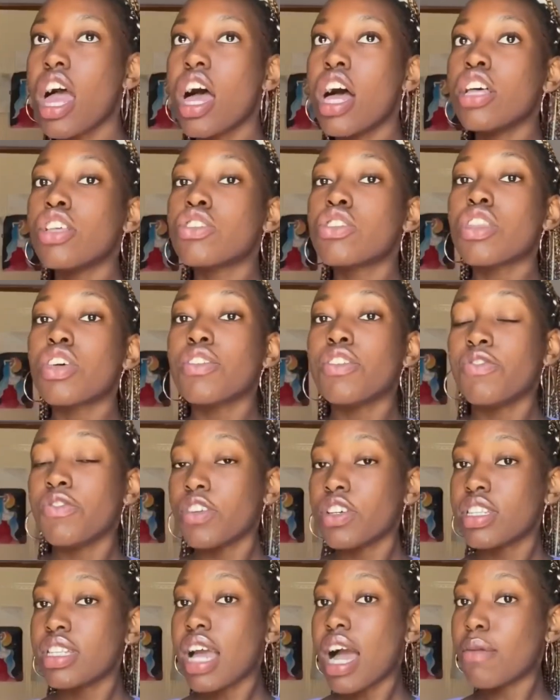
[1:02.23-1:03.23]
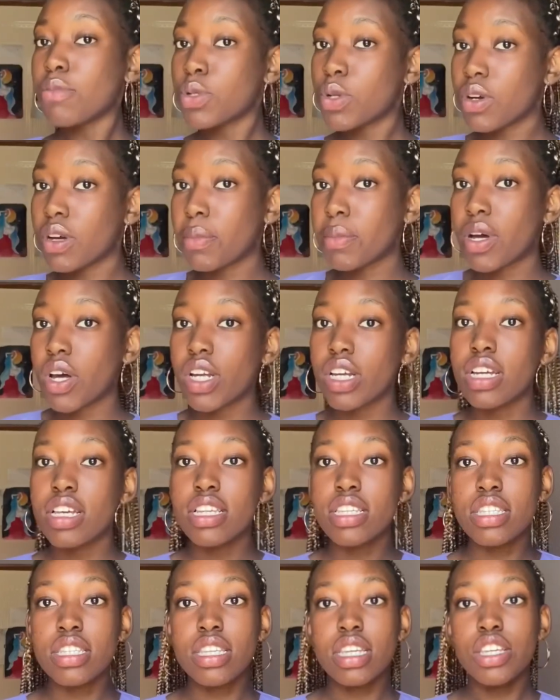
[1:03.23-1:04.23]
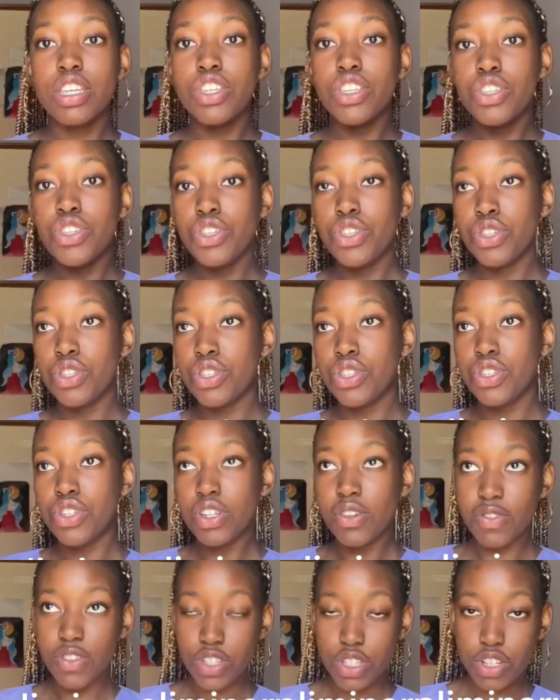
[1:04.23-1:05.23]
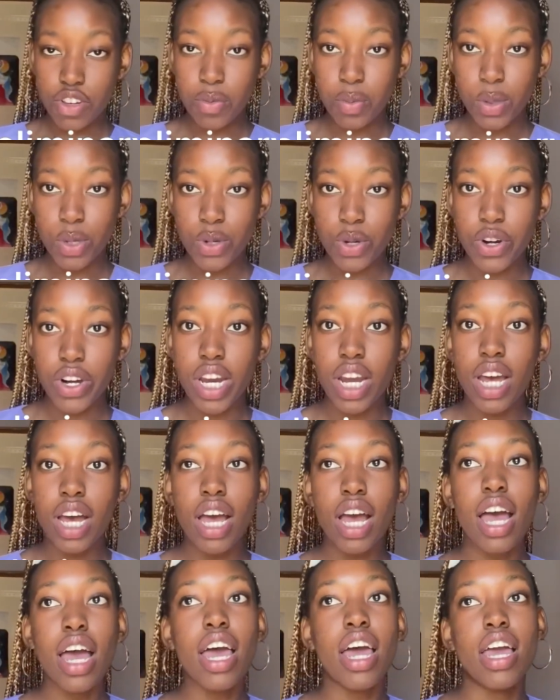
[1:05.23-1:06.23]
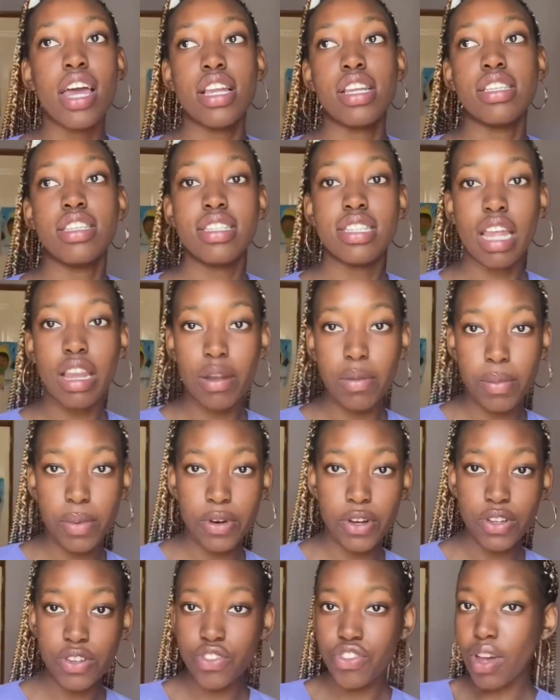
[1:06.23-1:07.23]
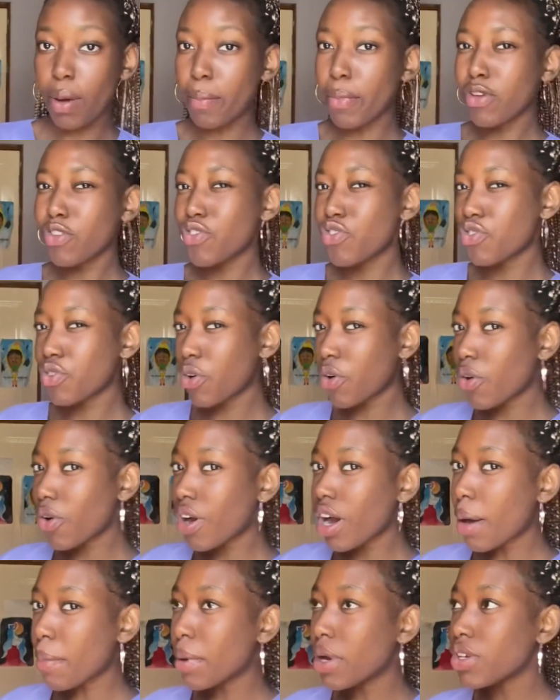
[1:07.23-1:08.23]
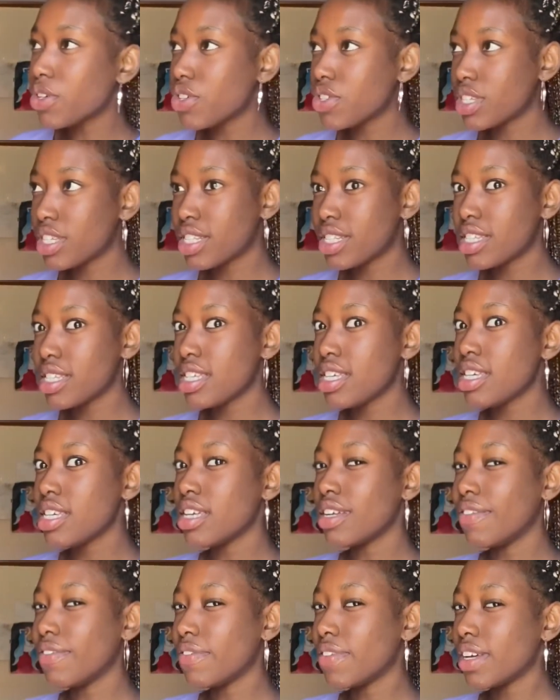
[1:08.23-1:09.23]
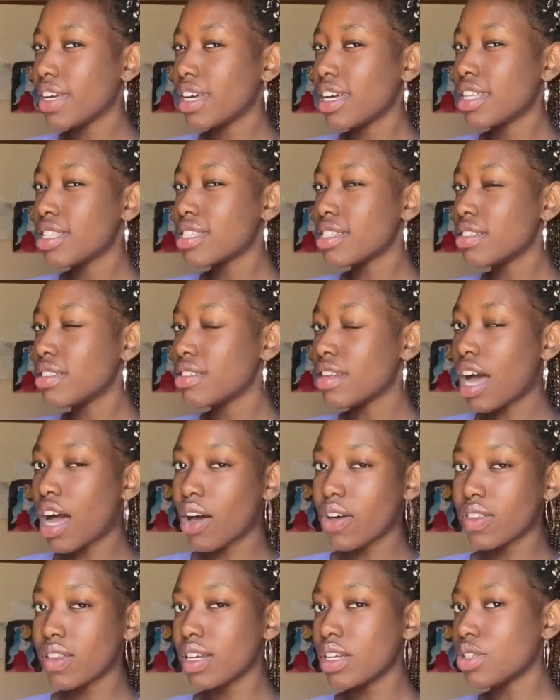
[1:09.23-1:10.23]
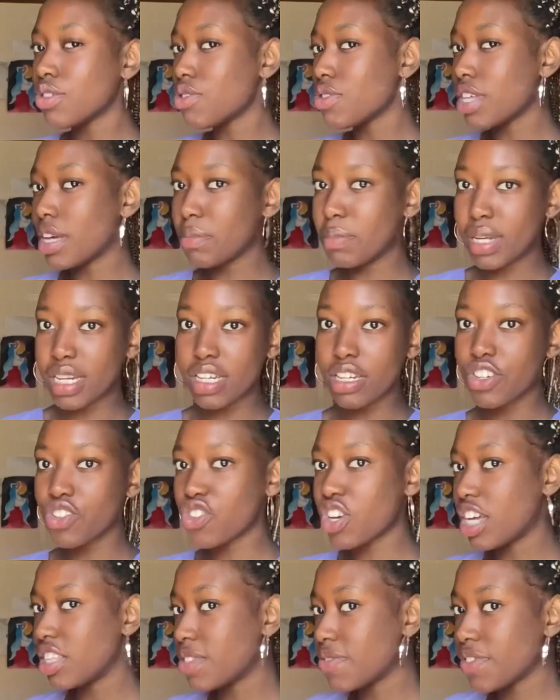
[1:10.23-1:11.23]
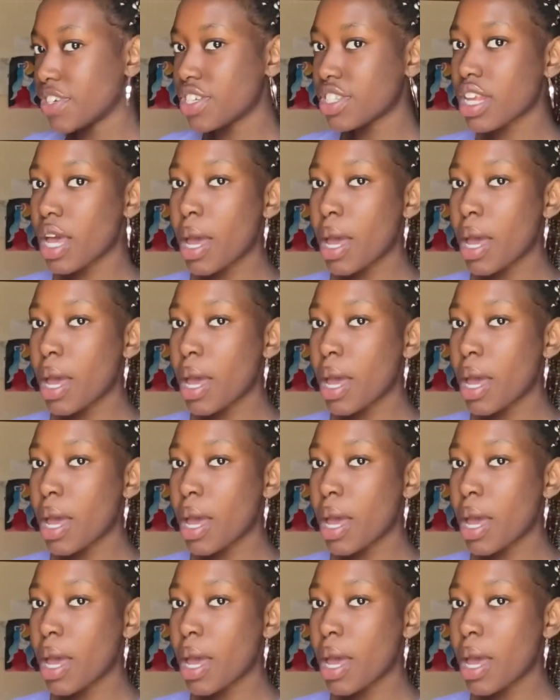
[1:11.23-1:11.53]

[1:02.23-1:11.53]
So the university I'm talking about is University of Pretoria and Stellenbosch. I'm not sure about UCT and VITS and how they do their mid-year transfers,